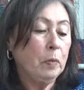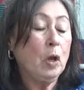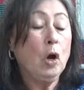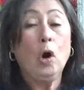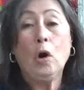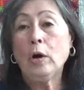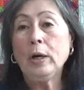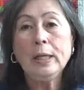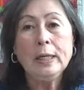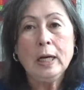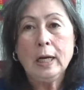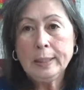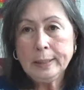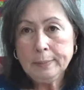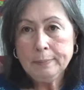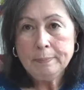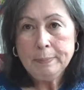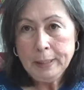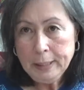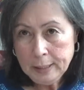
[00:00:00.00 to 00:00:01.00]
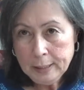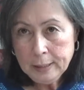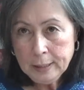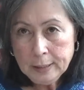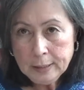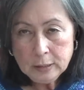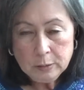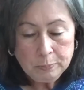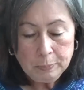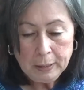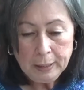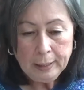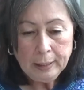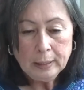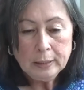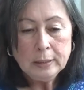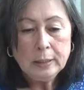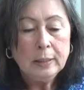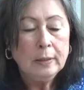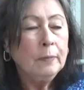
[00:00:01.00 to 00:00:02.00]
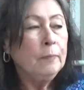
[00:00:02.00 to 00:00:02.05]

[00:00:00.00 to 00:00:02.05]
already got many things planned.